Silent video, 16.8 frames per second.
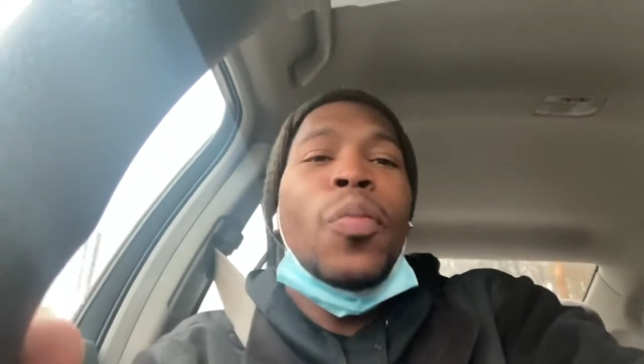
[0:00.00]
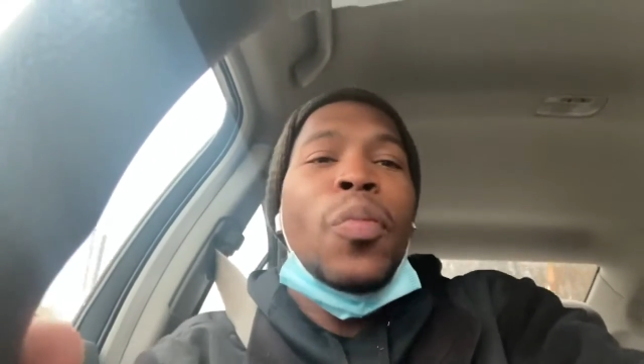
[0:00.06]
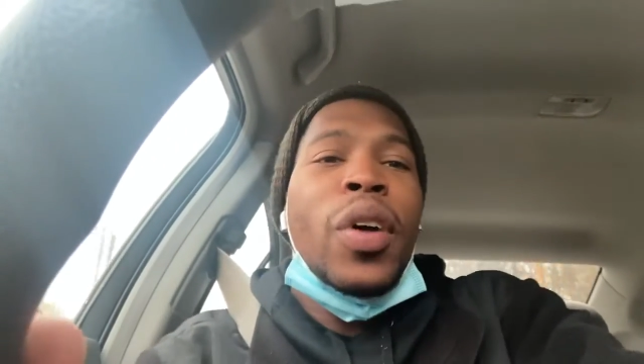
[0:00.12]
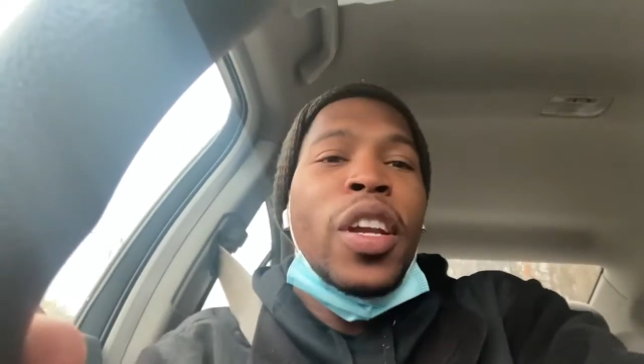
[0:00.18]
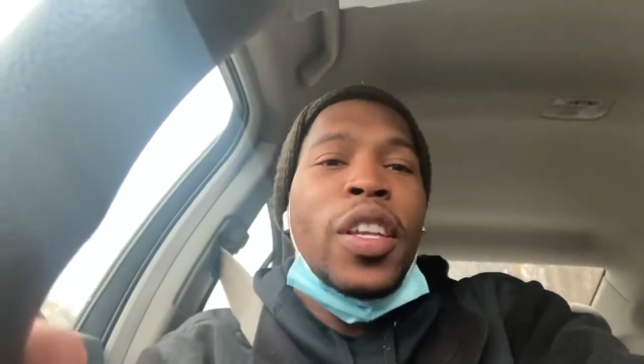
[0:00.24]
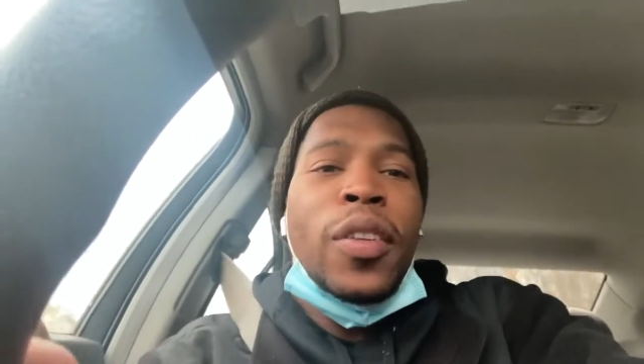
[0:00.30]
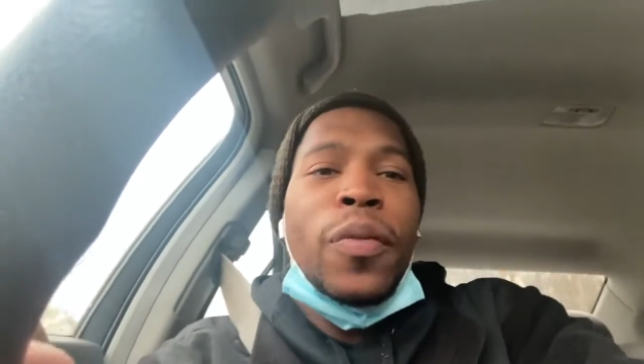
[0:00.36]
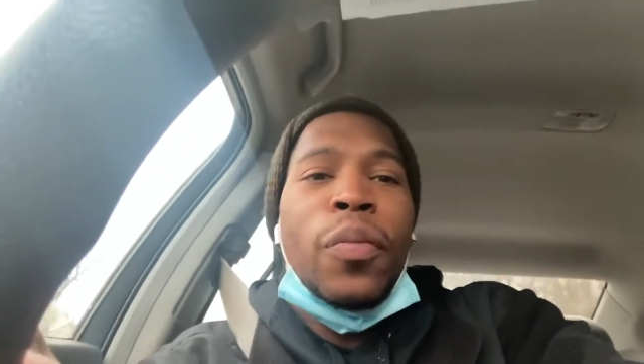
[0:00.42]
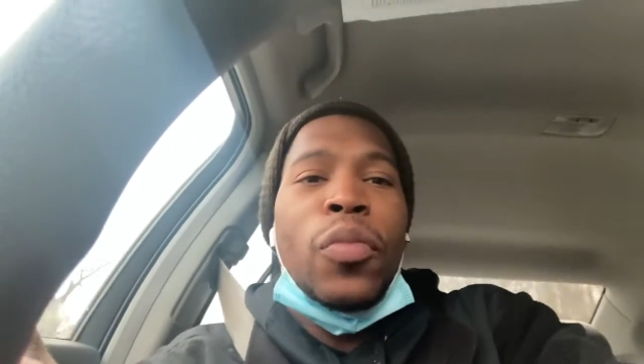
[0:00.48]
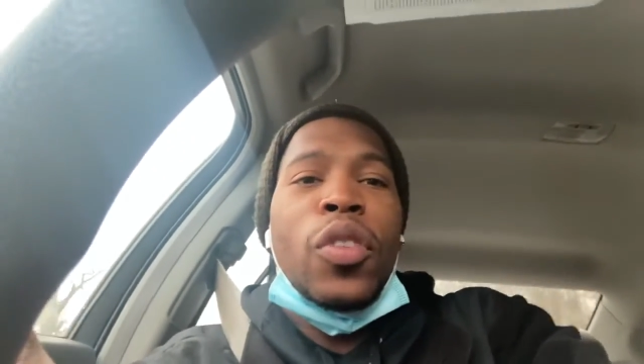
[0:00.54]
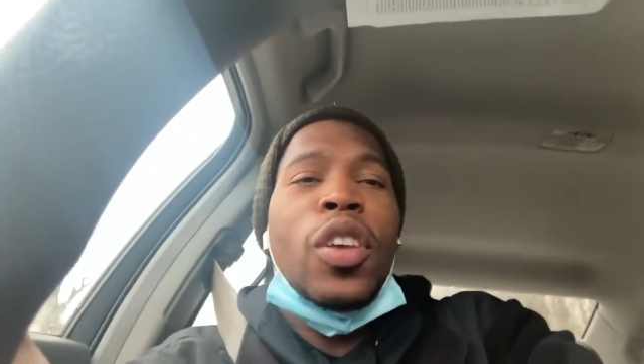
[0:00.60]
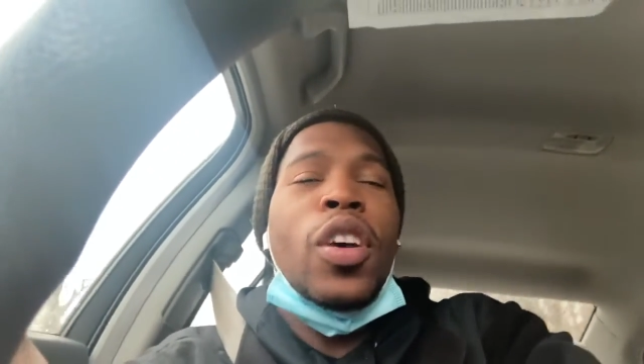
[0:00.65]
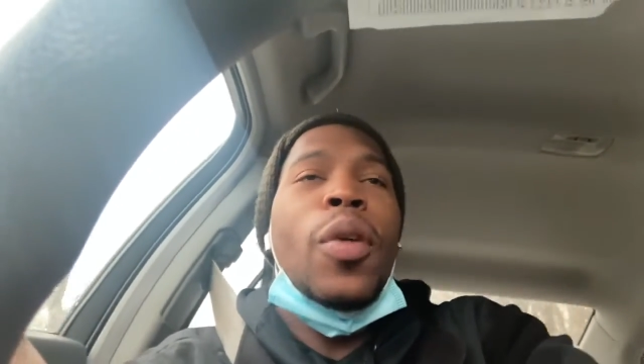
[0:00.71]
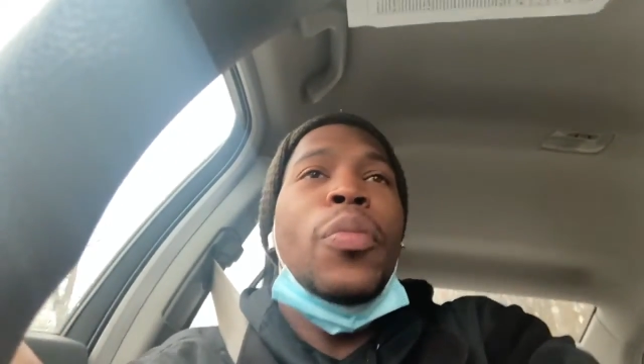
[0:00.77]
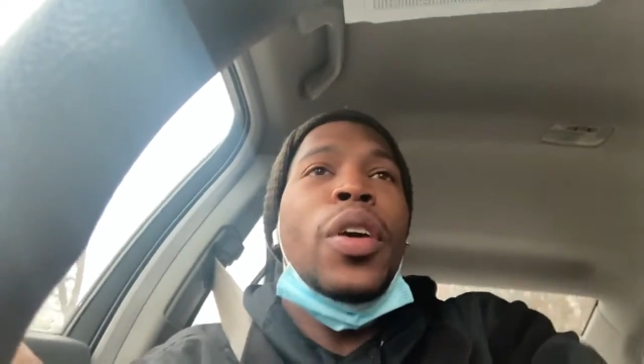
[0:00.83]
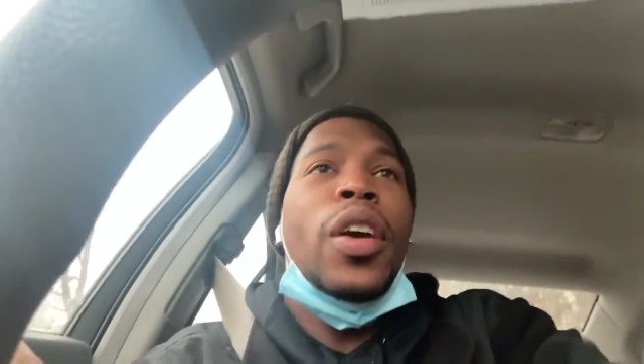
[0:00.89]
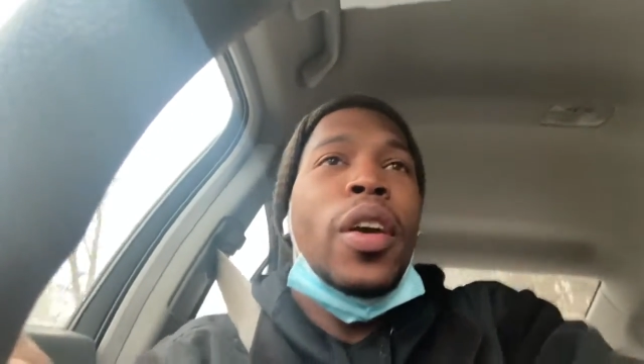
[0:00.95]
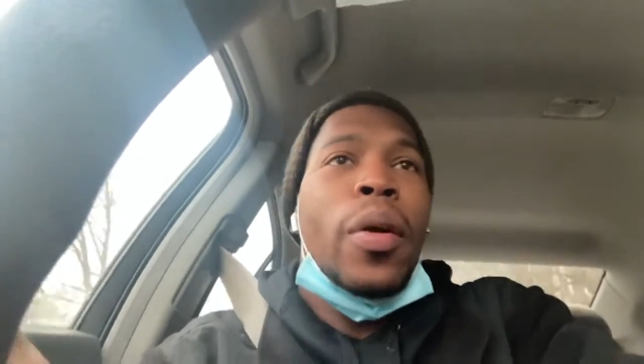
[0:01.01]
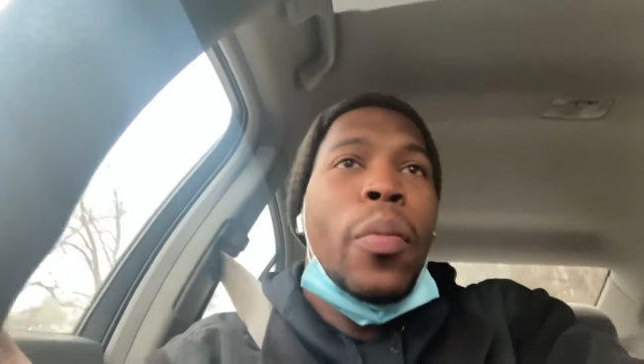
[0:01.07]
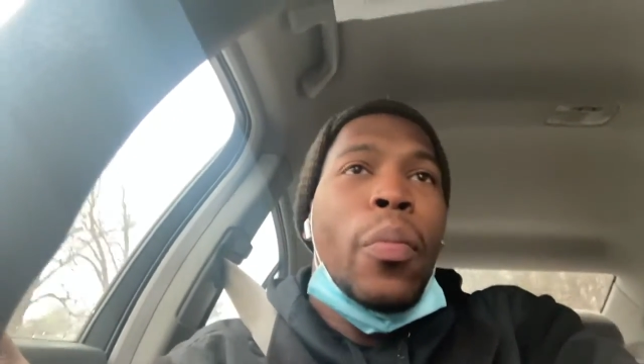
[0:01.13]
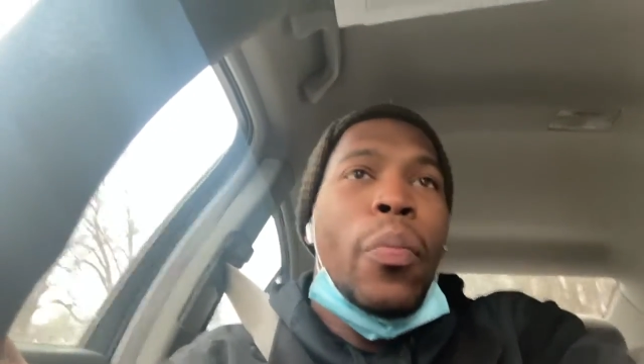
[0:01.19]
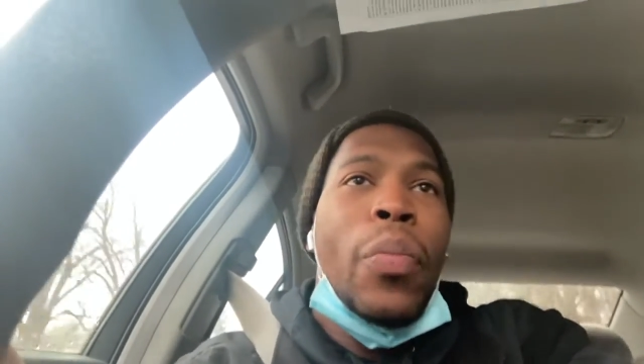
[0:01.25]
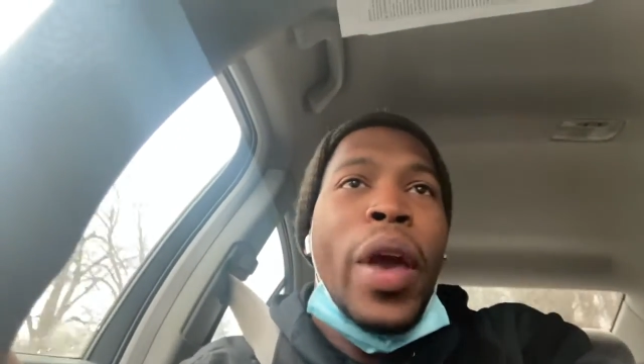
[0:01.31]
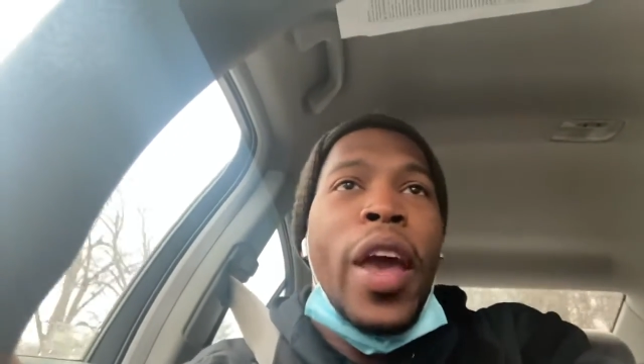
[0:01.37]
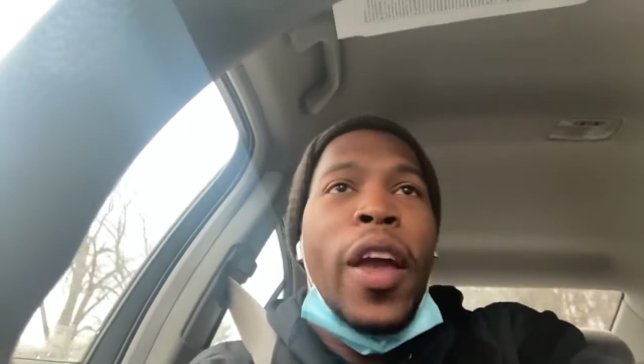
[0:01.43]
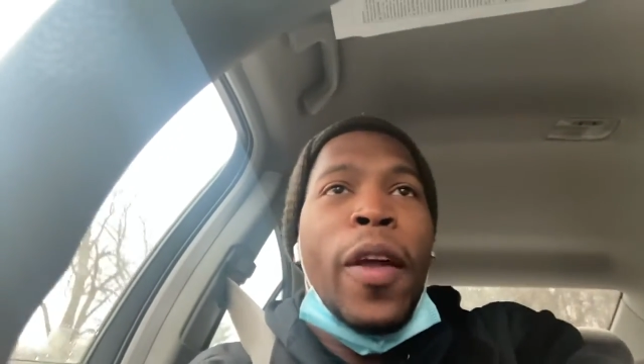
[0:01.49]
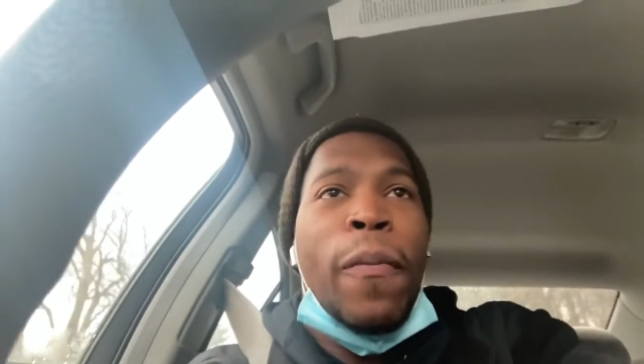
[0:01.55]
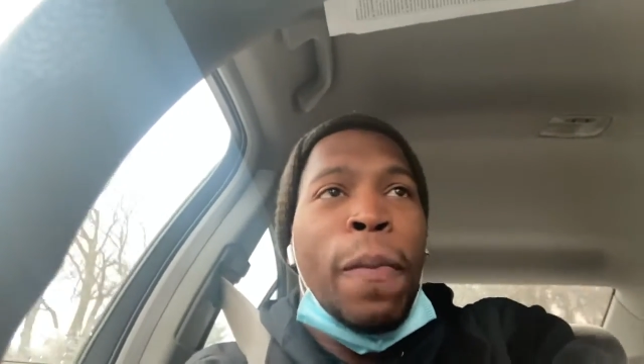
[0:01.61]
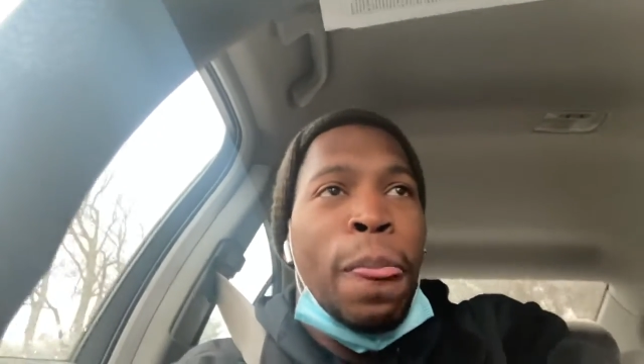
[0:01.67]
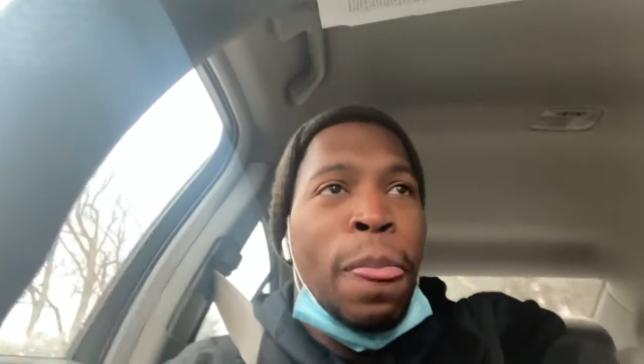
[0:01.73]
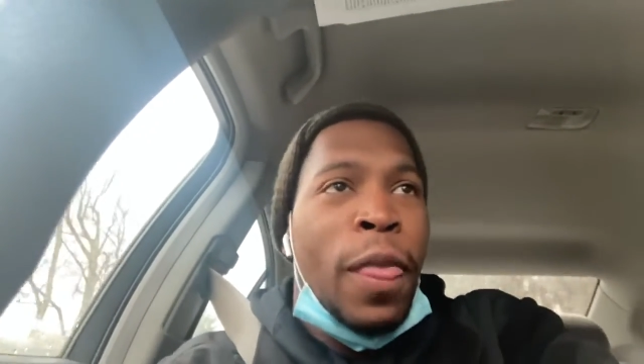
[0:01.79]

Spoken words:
money come in, bang.